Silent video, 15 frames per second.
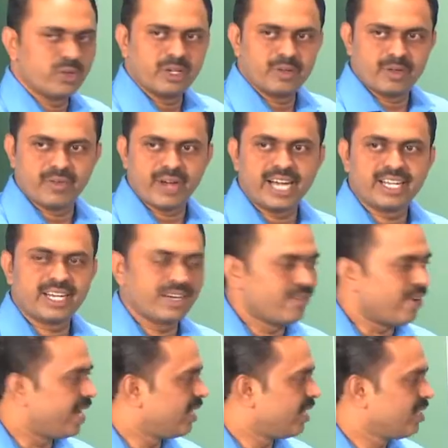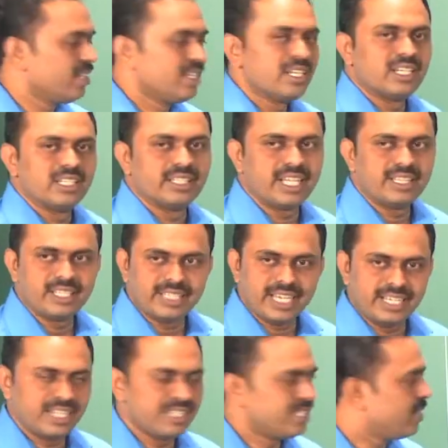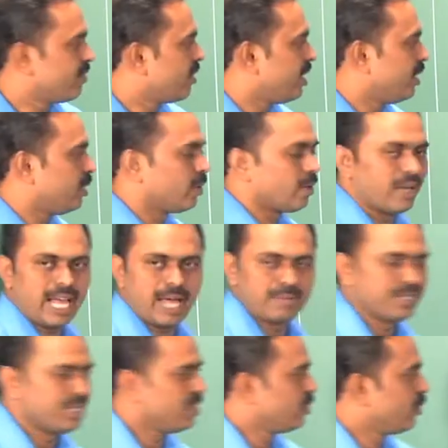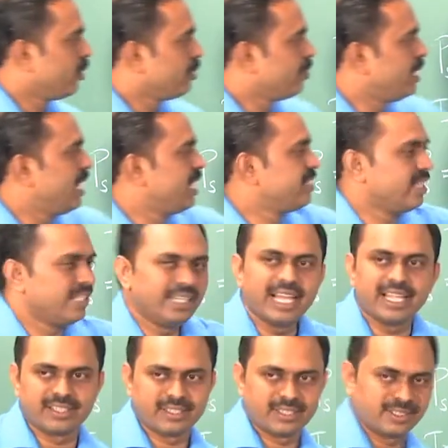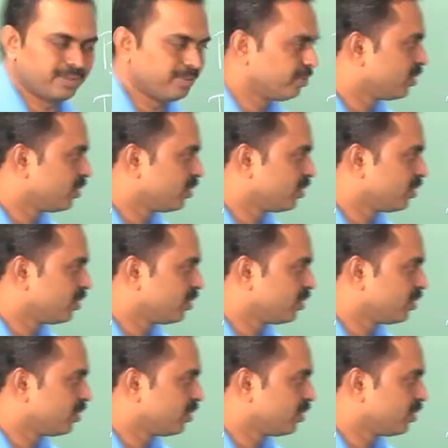going to be wider and wider, then the tendency for it to collapse is going to be less and less.